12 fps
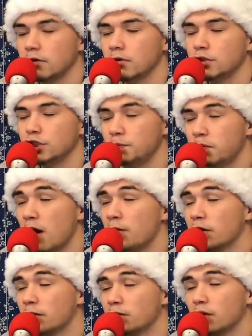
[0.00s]
She probably
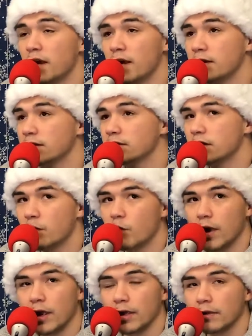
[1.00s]
complains some
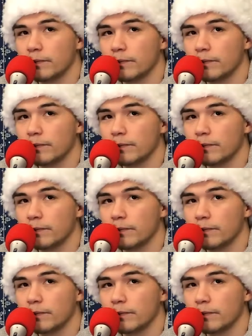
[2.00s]
way.